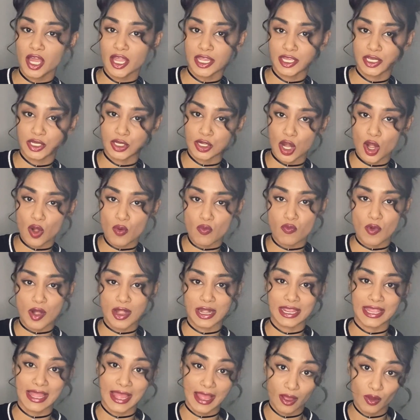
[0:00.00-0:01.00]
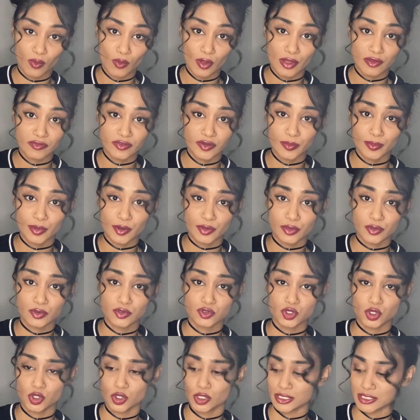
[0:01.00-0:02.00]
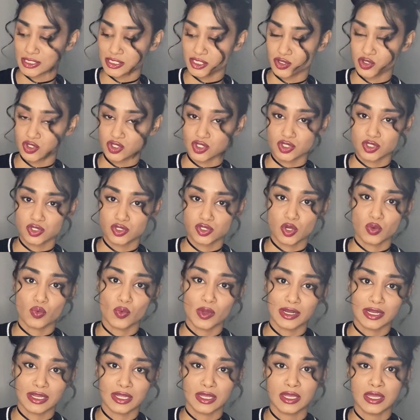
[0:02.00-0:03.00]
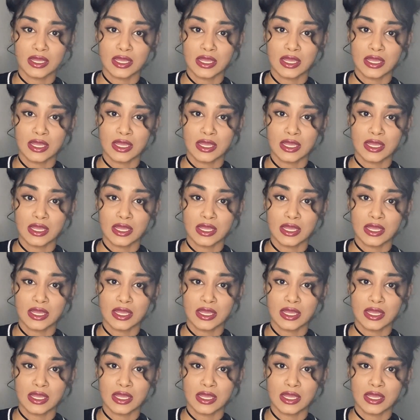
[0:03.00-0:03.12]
and you're not running out of your birth control, because you just don't want to